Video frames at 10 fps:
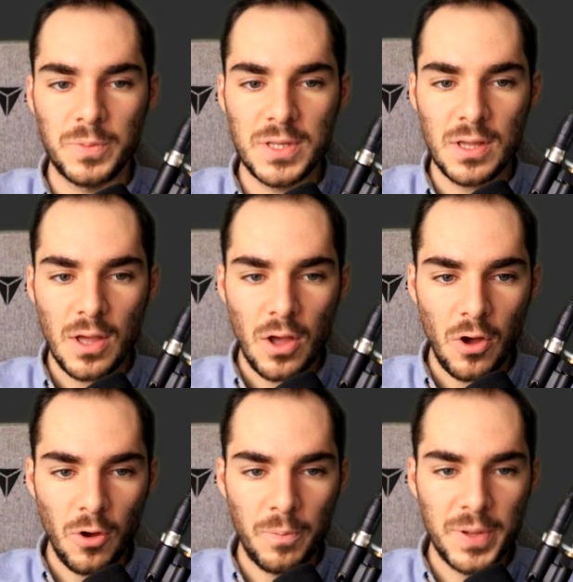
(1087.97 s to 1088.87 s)
be
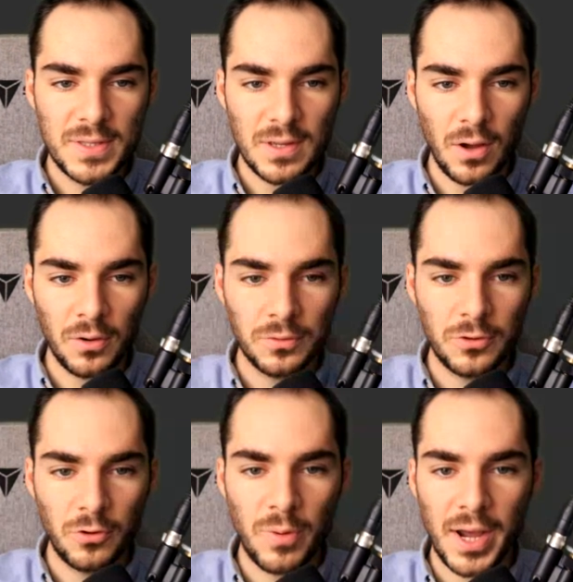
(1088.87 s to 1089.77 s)
a bit on
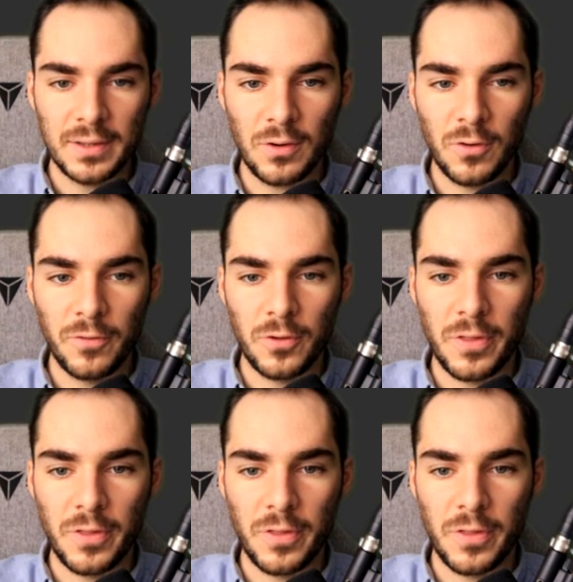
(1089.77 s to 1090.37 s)
the right over